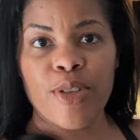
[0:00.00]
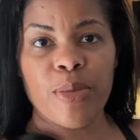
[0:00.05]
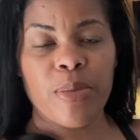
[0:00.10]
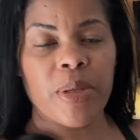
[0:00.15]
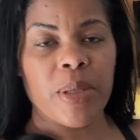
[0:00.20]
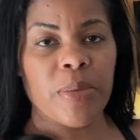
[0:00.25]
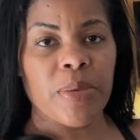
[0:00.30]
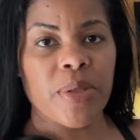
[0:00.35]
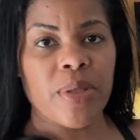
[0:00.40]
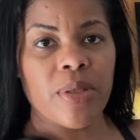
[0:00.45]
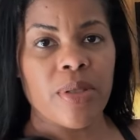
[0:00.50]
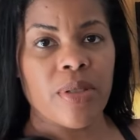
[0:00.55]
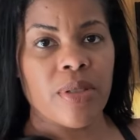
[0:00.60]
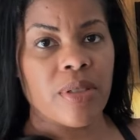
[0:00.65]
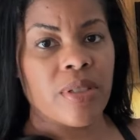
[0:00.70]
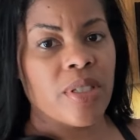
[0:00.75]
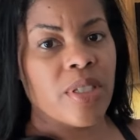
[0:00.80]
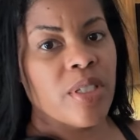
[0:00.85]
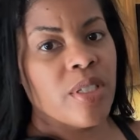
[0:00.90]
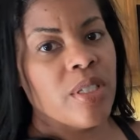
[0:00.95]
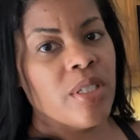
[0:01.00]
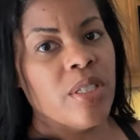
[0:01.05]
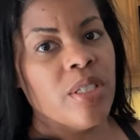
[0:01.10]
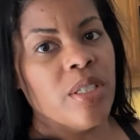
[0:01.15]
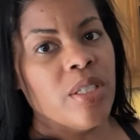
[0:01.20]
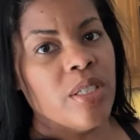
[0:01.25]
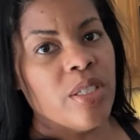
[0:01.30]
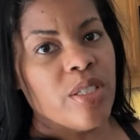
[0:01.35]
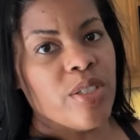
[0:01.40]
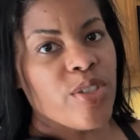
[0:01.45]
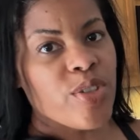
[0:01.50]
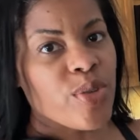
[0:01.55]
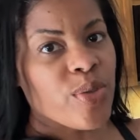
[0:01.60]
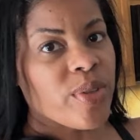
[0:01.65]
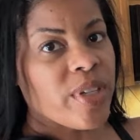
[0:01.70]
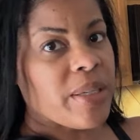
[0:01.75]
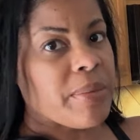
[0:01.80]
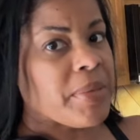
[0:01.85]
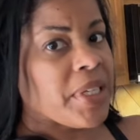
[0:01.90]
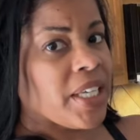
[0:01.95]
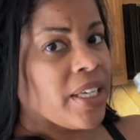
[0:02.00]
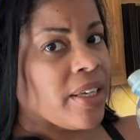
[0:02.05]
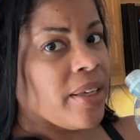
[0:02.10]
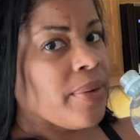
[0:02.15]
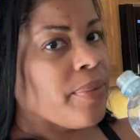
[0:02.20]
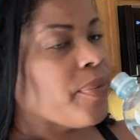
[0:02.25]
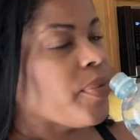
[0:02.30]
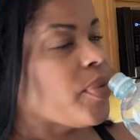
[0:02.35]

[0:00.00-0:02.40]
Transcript: people join me.